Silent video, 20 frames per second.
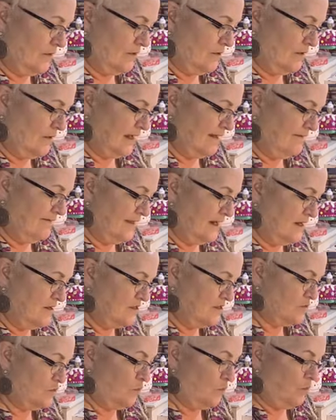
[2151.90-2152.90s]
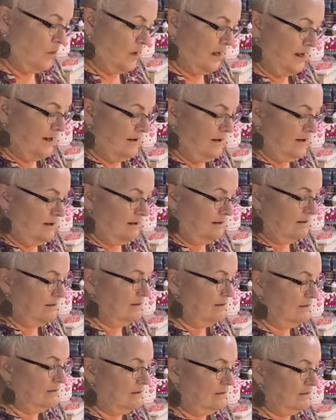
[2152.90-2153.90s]
Okay, there's one.
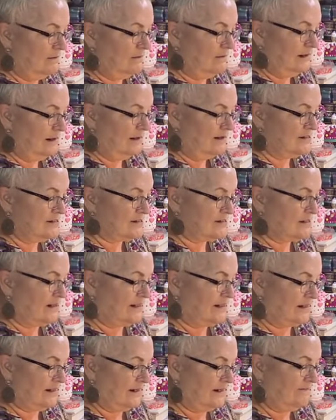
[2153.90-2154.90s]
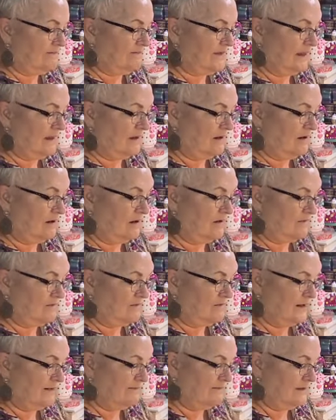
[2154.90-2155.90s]
Now I just got to cut that off
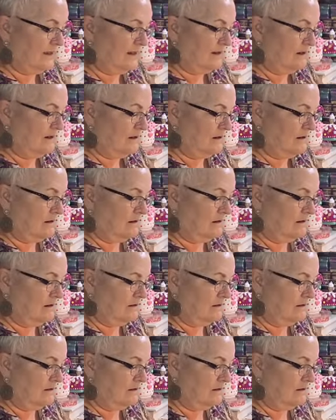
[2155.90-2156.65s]
right there.